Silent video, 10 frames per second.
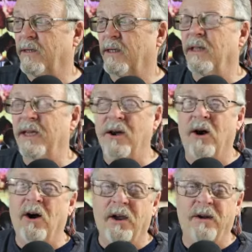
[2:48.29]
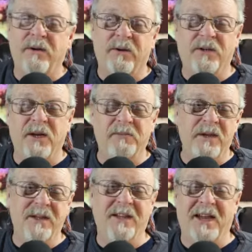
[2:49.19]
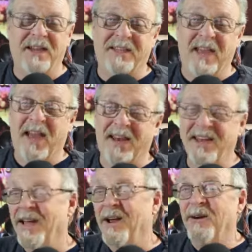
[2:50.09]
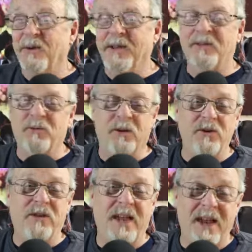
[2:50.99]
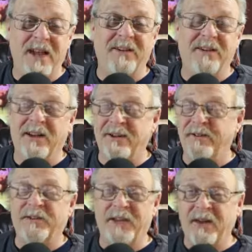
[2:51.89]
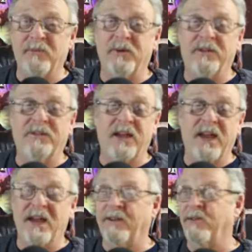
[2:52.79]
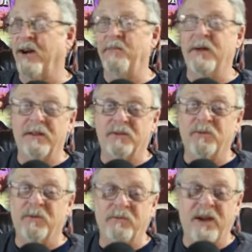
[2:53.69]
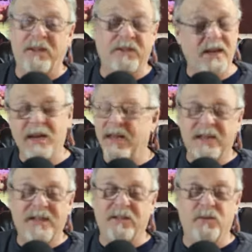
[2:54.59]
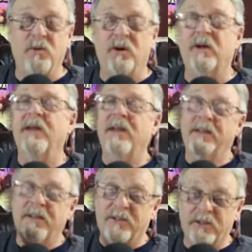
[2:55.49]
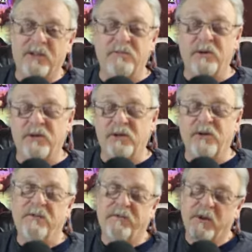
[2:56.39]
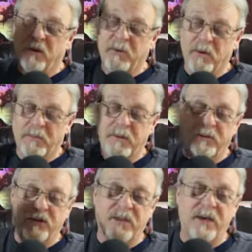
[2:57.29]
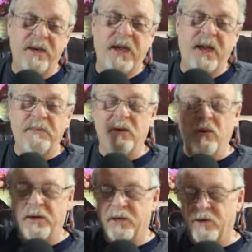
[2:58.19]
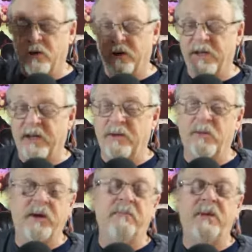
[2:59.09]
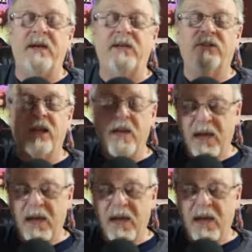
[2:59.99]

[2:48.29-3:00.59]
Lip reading: Klingon or something like that, written to where you can't understand what it's saying, trying to be this real fancy. It doesn't work. This is the brochure of your film. You want people to see the name. They want it to know exactly what it means.